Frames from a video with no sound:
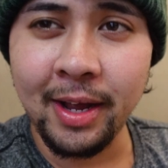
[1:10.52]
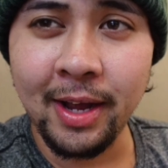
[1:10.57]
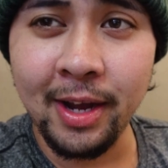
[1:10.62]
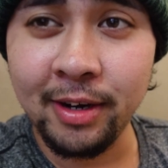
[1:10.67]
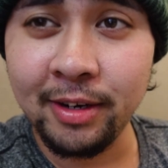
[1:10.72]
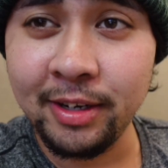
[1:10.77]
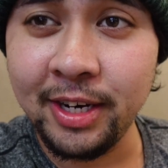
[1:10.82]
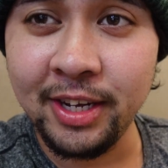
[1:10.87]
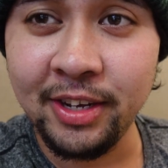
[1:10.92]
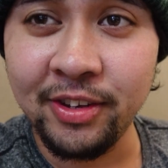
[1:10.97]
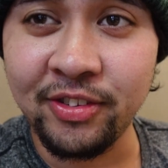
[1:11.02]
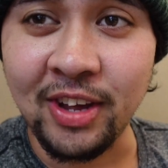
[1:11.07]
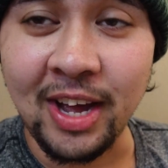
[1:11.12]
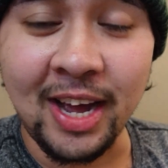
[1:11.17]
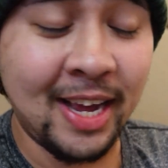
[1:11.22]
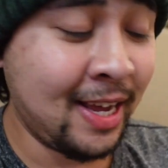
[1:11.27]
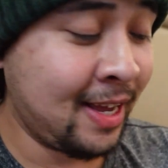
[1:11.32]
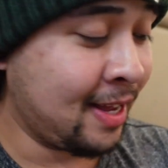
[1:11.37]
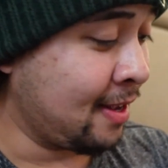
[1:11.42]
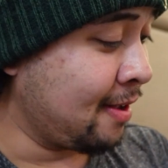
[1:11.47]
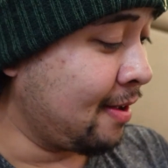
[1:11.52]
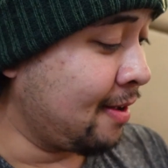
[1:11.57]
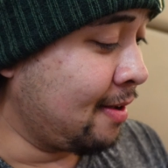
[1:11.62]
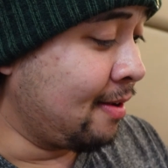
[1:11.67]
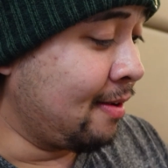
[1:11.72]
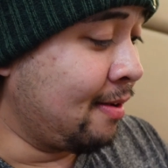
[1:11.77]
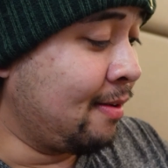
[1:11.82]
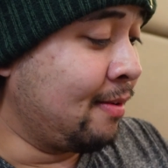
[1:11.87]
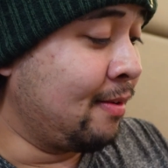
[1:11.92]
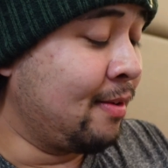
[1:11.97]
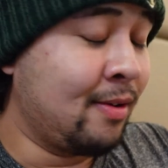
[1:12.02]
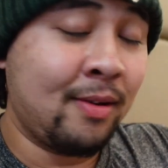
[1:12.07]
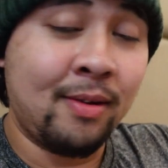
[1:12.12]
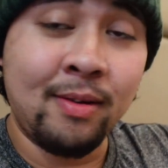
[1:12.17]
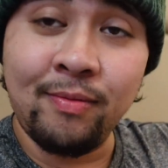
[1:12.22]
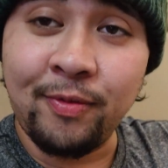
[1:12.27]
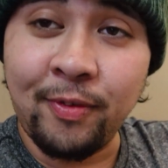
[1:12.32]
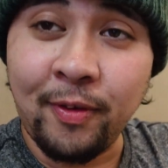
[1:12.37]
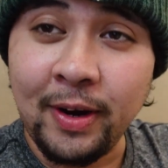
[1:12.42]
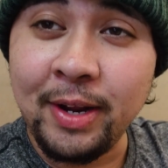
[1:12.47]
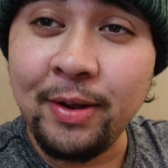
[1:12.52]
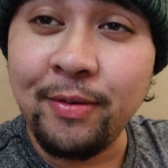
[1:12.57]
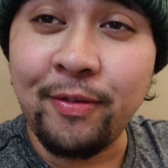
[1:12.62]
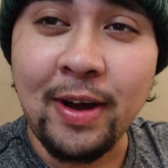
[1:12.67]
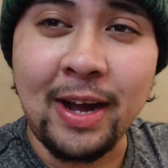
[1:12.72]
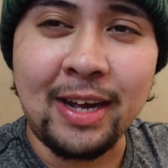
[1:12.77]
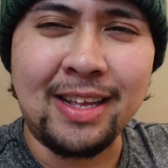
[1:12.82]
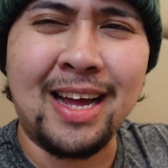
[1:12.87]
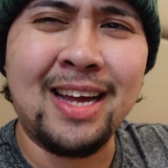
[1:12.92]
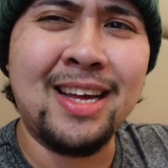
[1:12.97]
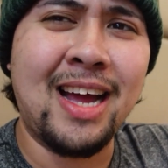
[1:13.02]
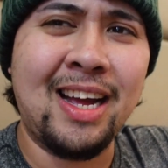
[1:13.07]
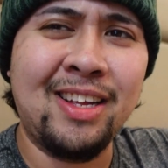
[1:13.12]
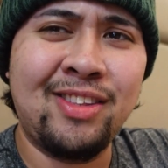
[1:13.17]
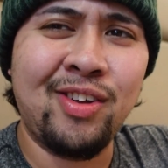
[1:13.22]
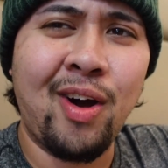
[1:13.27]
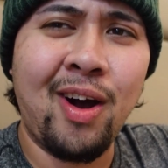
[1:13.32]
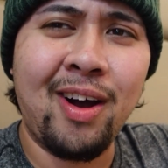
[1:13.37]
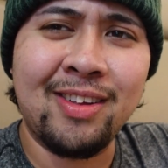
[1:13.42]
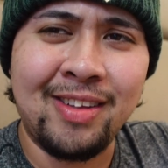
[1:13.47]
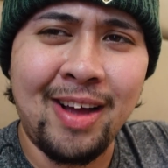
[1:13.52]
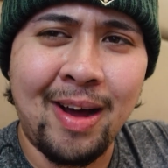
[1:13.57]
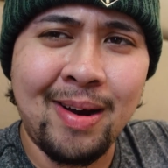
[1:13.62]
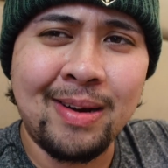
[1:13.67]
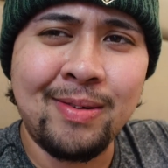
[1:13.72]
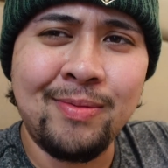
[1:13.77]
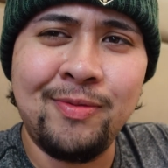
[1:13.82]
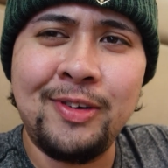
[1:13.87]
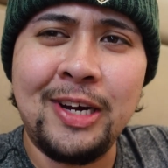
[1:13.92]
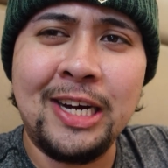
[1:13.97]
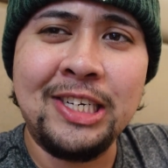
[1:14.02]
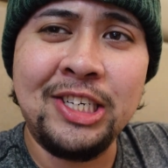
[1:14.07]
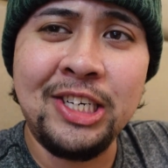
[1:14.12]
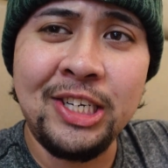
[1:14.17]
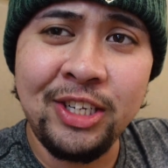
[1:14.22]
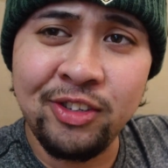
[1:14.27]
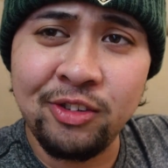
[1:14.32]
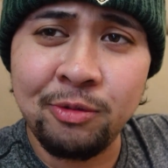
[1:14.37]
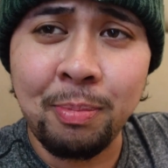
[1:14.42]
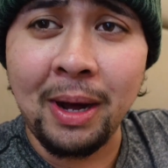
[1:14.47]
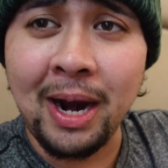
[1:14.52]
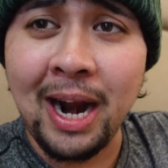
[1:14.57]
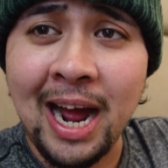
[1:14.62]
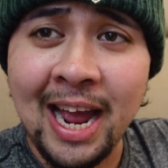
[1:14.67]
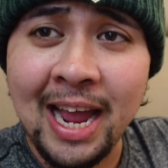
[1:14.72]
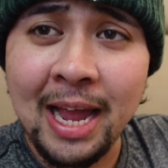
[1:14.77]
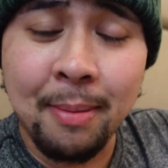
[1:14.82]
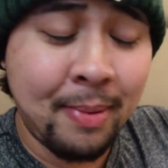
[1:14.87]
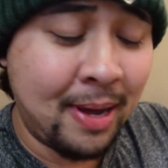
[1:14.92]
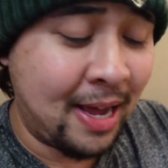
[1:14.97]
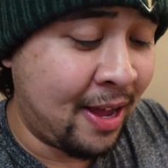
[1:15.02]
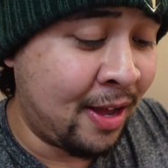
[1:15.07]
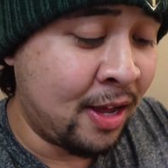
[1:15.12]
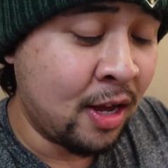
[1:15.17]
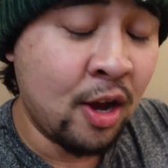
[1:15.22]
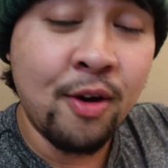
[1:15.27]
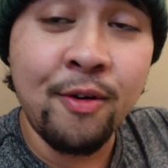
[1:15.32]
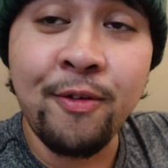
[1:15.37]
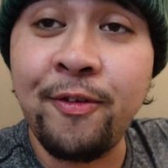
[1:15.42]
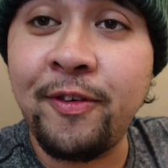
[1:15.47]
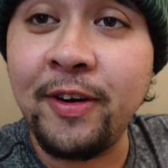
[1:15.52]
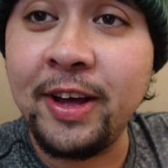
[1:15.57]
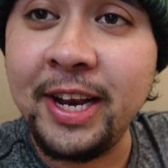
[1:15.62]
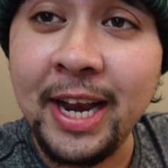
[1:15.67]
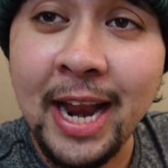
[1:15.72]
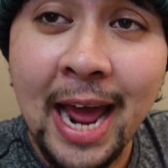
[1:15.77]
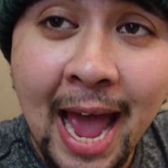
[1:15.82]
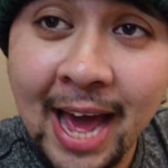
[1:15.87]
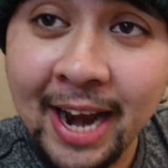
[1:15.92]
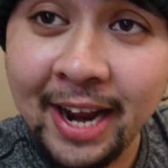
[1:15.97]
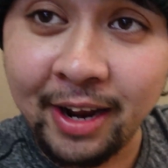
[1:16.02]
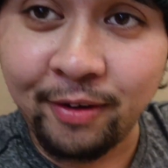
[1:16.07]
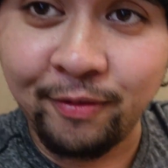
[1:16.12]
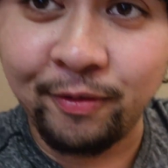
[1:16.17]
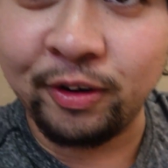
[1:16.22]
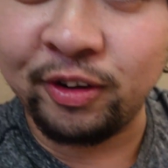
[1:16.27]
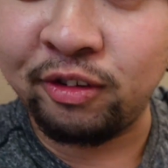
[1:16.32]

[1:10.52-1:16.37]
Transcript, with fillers: Here it is. I, funny fact, I, I talk down on veggies, but I am a fanatic for